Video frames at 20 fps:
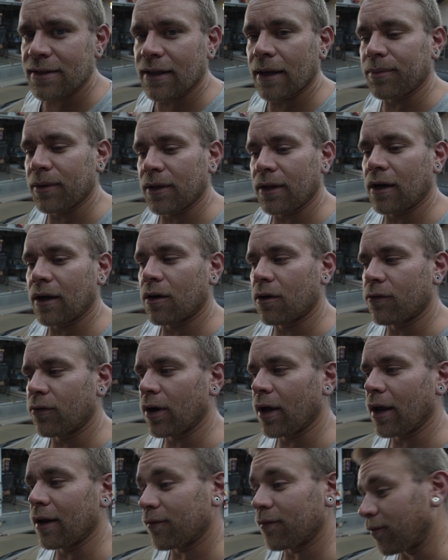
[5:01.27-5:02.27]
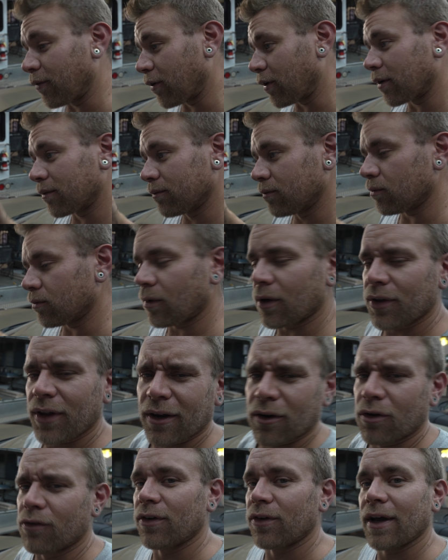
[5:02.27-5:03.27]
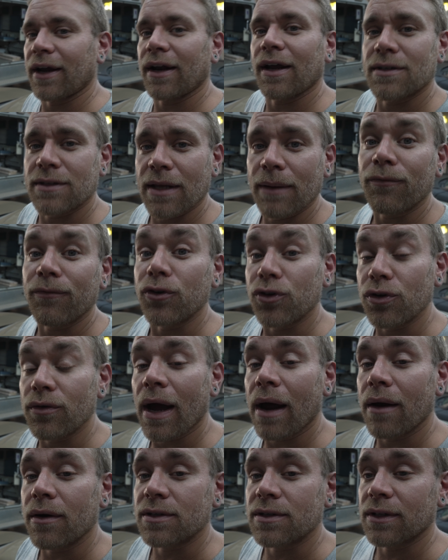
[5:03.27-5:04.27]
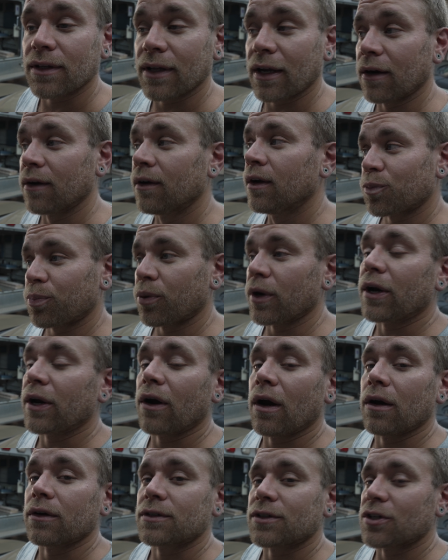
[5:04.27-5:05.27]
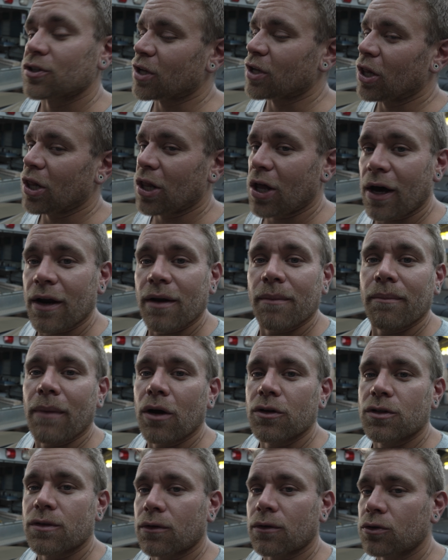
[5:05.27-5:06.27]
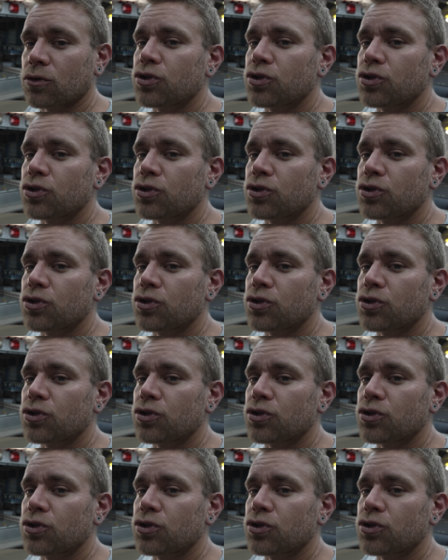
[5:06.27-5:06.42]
slept in there overnight for, well, not overnight. I slept for 2 hours in there. It was pretty gross. There's a lot of mouse